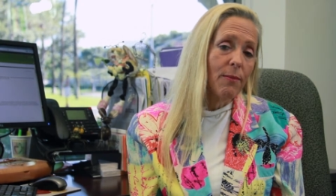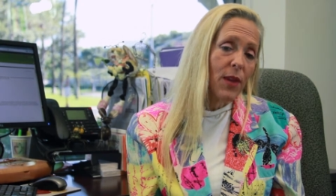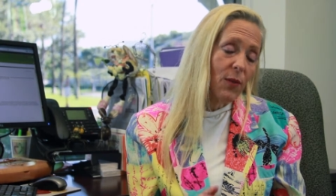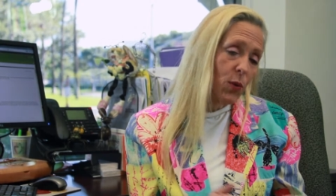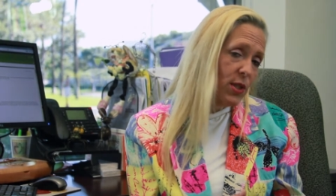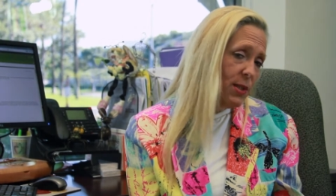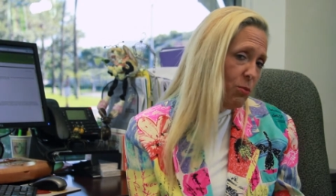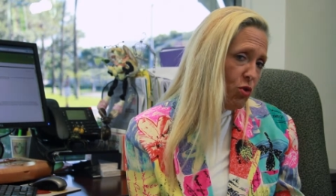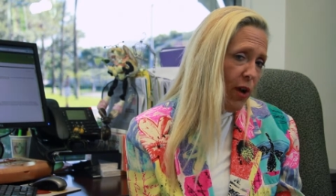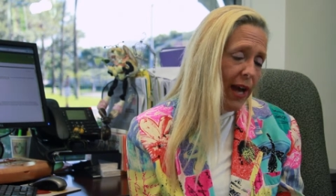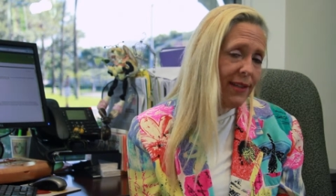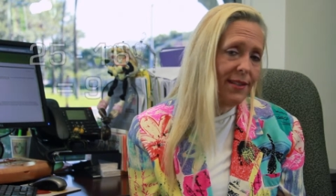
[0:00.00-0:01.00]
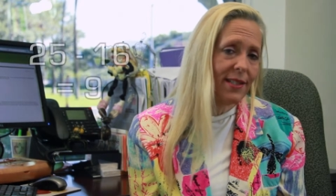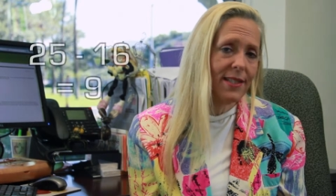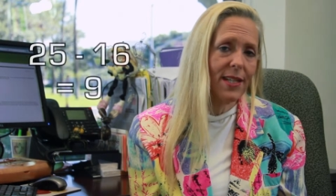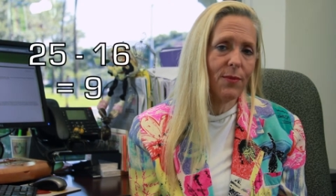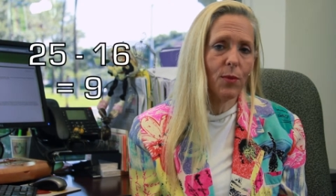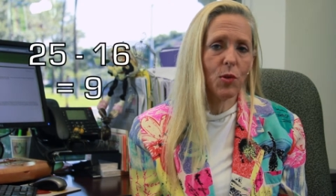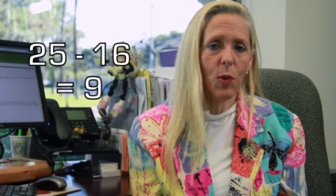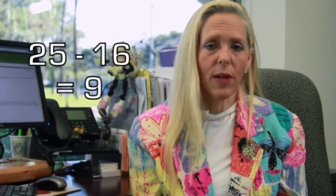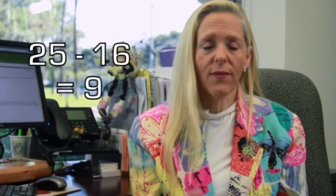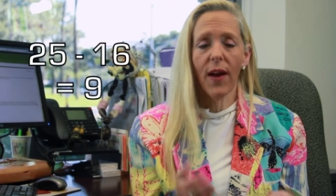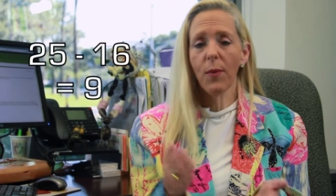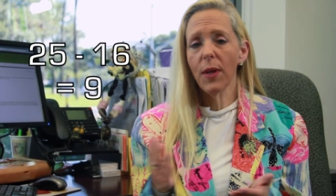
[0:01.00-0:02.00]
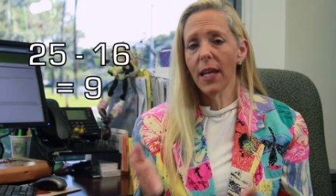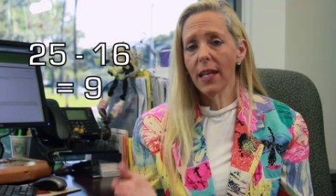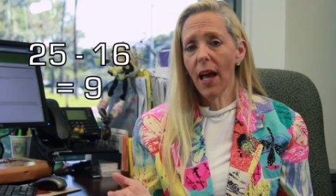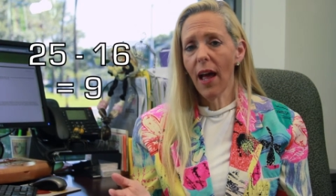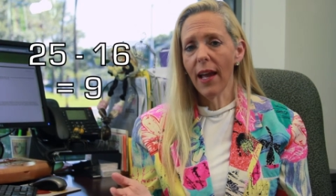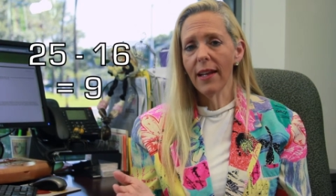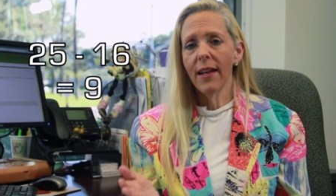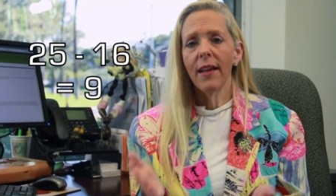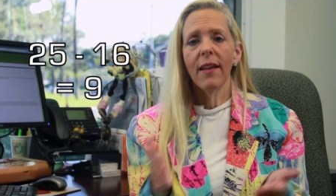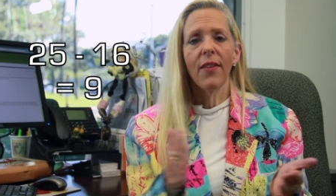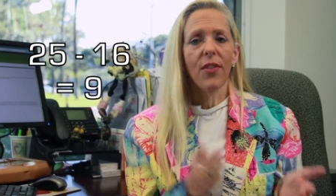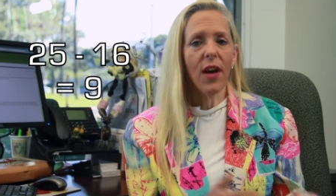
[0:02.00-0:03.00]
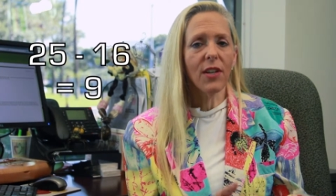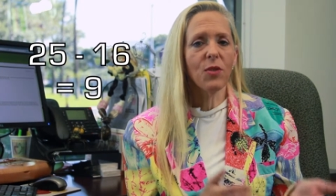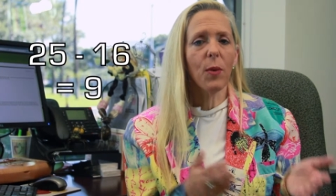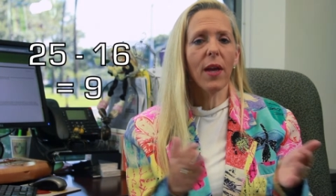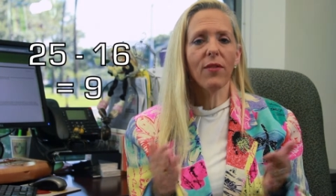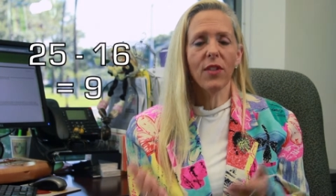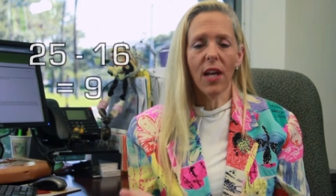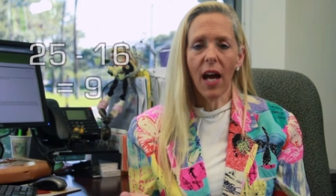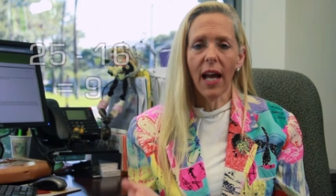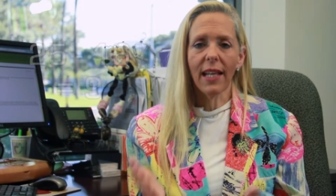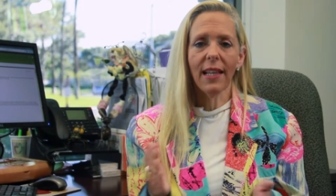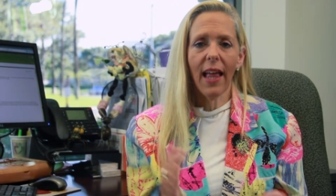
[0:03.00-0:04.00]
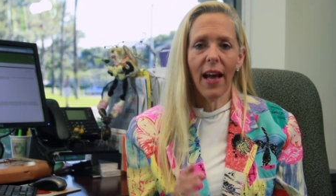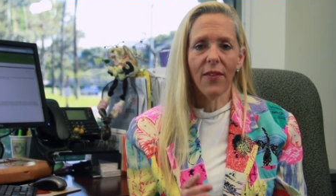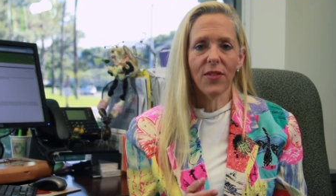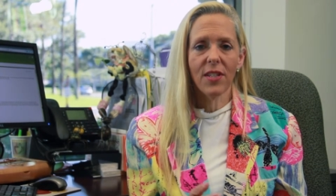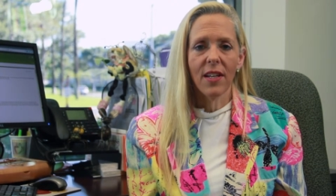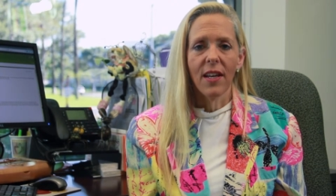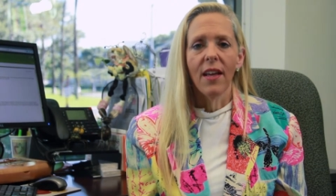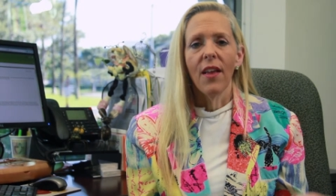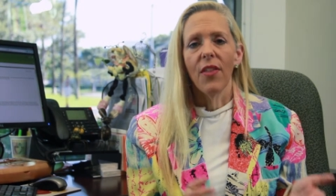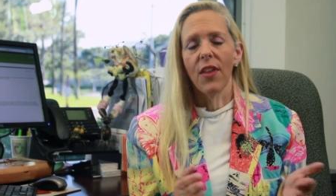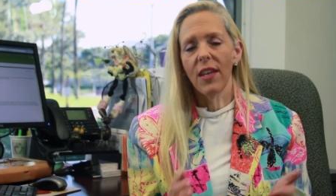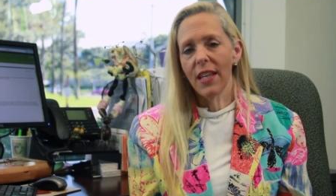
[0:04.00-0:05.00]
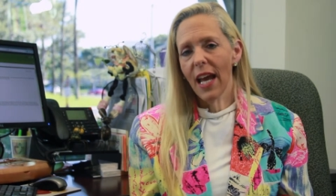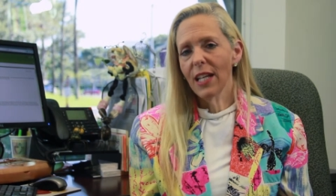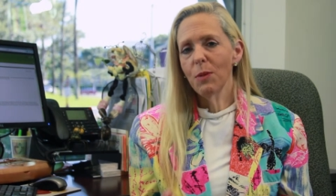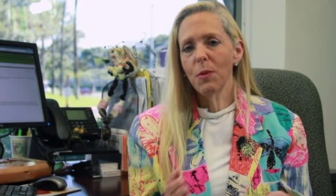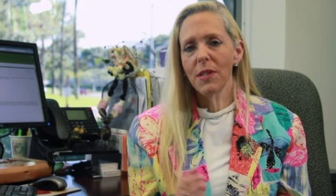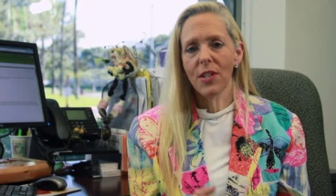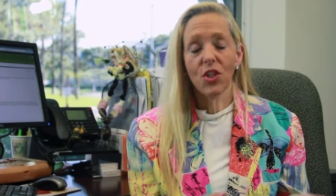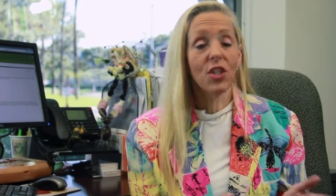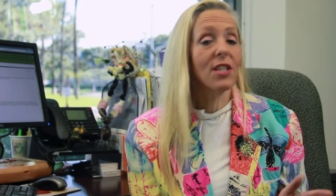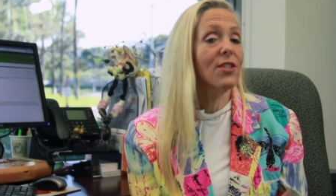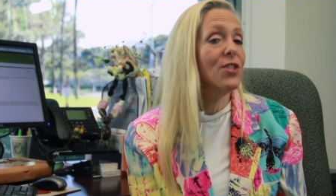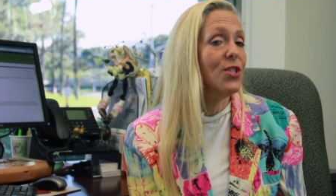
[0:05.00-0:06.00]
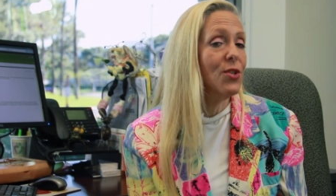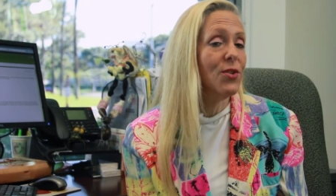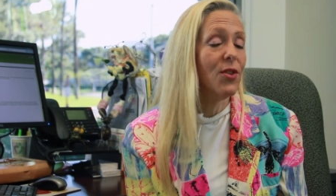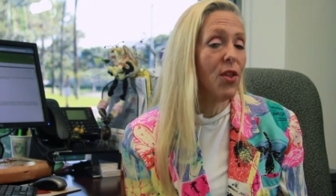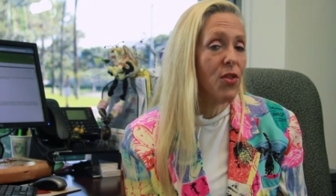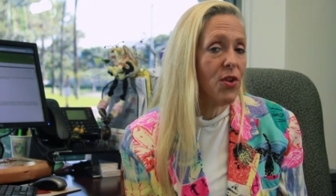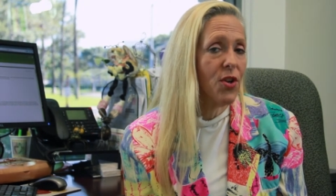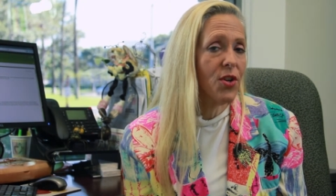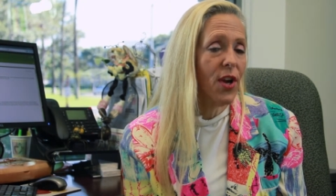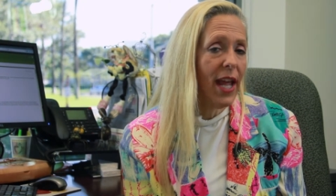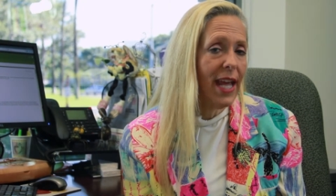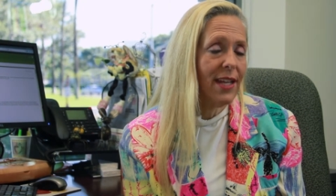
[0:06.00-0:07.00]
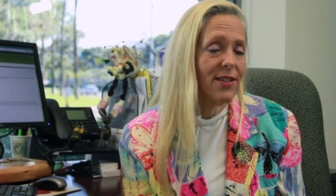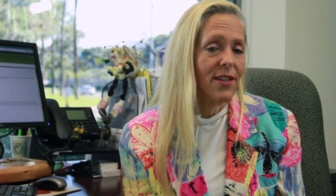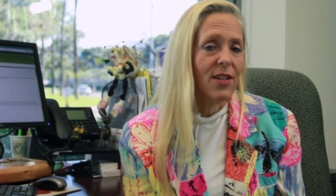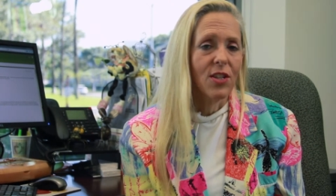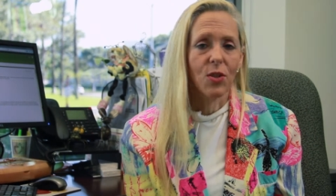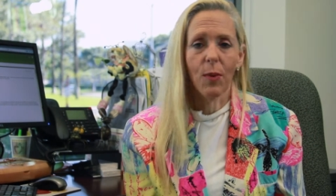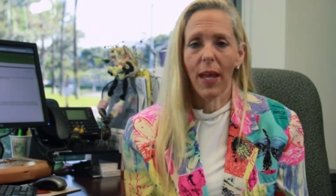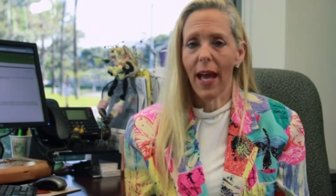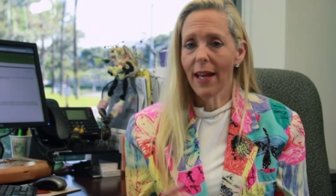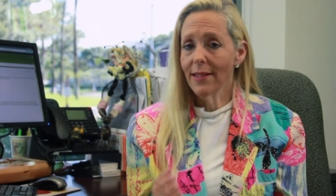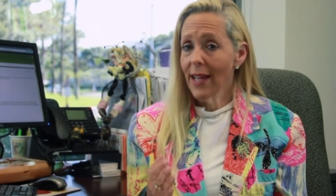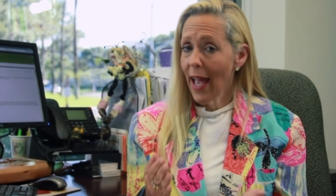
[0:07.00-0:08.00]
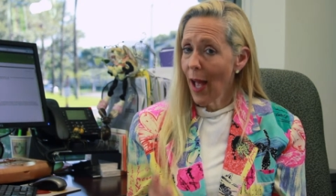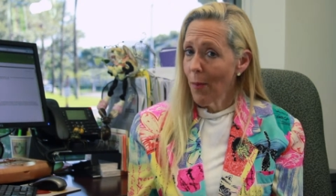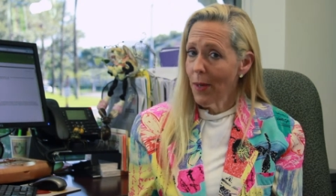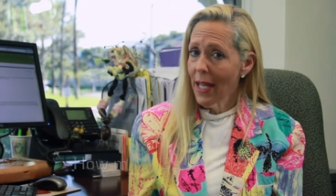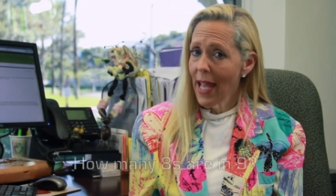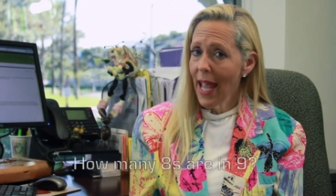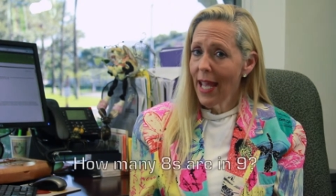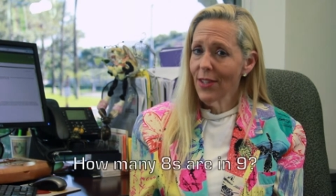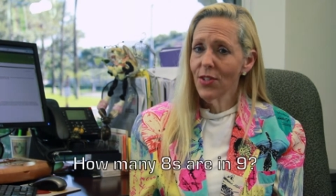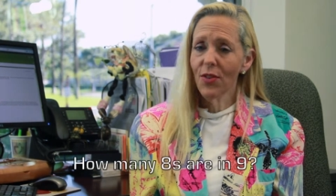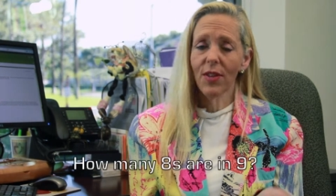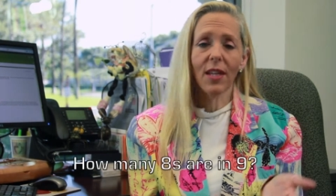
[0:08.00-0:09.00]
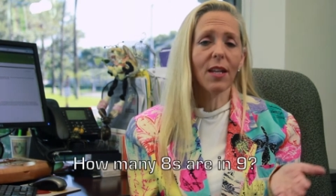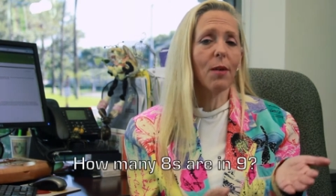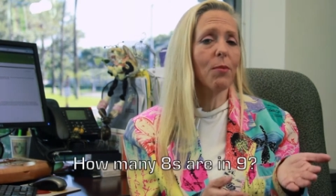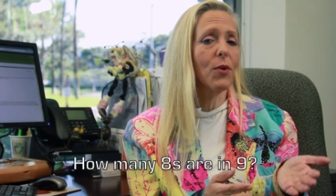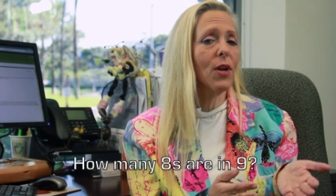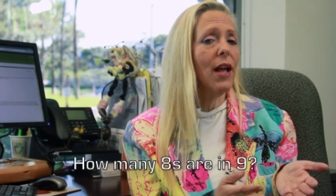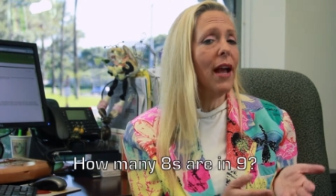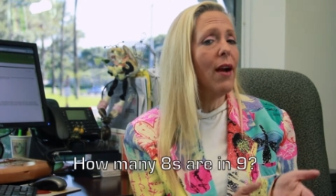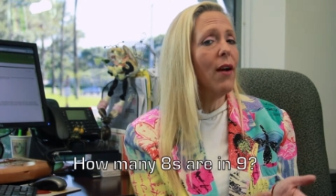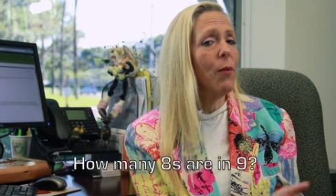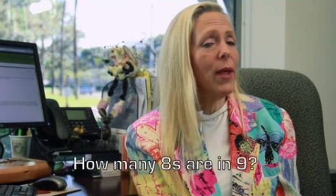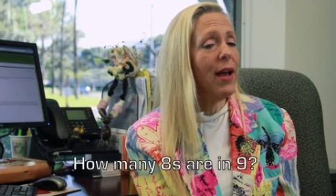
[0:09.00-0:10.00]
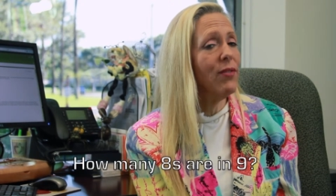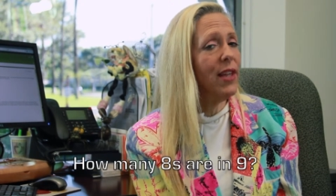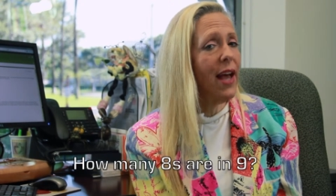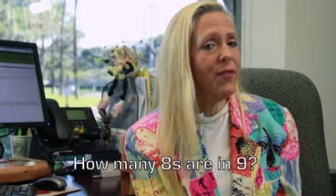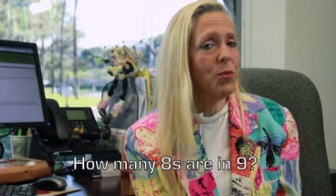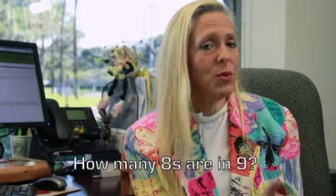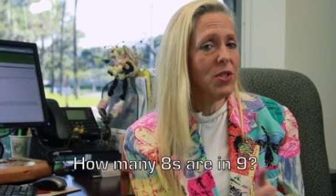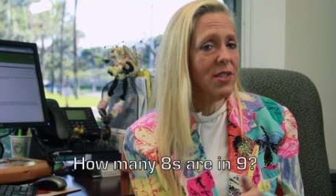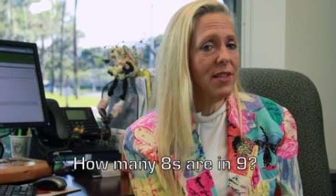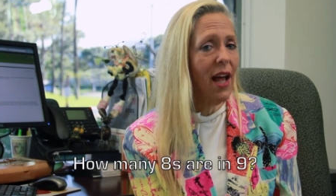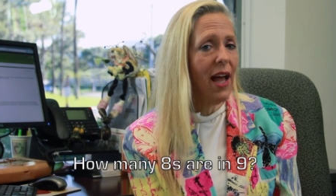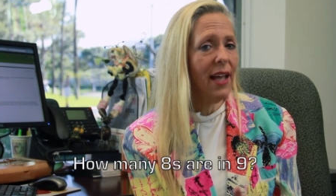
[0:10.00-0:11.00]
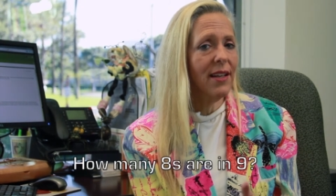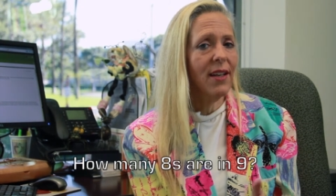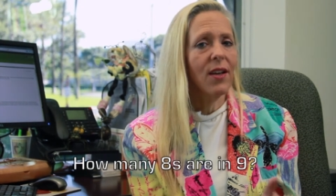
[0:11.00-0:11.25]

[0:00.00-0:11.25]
If we subtract 16 from 25, we get 9. Thus, we have 9 left. The next position is 2 to the 3rd, or 8. So we ask how many 8s are in the number we have left, which is 9.